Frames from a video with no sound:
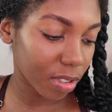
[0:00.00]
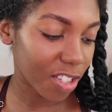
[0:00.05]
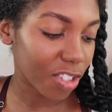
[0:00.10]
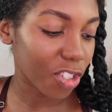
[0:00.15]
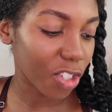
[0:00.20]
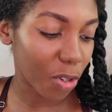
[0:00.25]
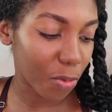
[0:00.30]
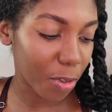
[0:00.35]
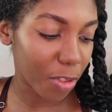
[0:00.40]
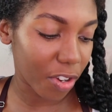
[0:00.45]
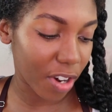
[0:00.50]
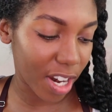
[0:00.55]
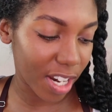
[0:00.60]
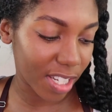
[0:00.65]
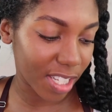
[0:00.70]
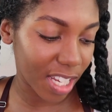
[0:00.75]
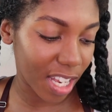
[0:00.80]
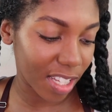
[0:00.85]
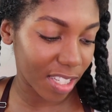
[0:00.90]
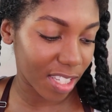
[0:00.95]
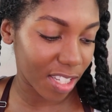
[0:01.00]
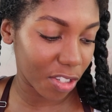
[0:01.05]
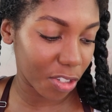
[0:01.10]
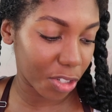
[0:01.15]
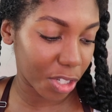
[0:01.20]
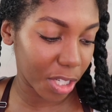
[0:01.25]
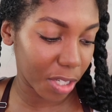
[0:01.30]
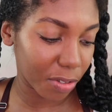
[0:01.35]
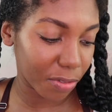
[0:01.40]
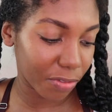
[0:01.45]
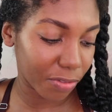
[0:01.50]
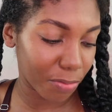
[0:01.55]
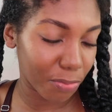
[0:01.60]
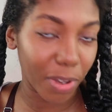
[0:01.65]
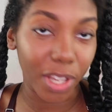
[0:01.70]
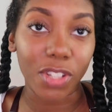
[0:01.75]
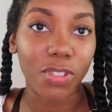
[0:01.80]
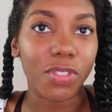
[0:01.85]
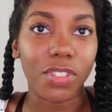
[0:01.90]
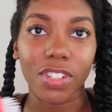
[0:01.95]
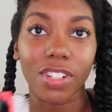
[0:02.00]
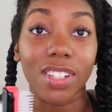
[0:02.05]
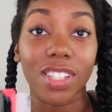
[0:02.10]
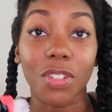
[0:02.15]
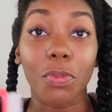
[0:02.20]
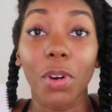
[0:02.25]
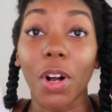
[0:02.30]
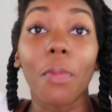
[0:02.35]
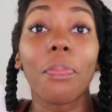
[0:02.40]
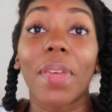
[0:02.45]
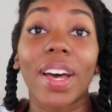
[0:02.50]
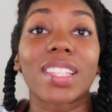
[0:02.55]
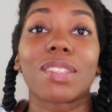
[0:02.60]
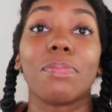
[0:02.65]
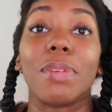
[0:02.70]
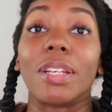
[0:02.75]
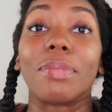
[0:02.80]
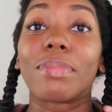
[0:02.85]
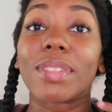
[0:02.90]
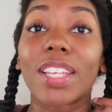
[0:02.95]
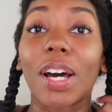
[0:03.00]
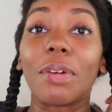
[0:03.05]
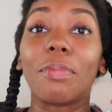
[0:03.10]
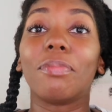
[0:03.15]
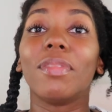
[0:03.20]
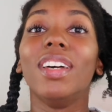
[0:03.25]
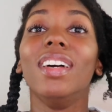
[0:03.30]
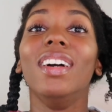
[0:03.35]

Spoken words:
Consult with your hairstylist to achieve best results. Well, that's me, so.